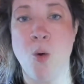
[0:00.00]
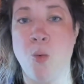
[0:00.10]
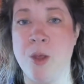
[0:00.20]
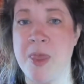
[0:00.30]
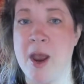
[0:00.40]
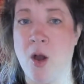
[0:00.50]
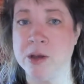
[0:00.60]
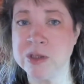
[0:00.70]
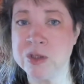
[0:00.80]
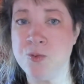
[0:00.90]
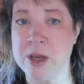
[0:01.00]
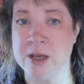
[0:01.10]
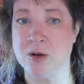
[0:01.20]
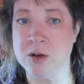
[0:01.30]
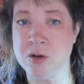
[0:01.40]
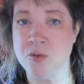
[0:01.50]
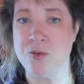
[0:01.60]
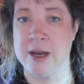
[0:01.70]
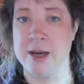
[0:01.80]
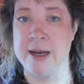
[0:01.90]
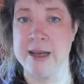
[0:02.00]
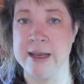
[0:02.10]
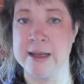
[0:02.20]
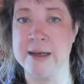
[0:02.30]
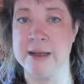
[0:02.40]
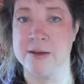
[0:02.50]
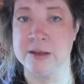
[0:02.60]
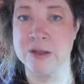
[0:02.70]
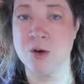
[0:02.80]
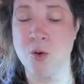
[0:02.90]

What they also included in this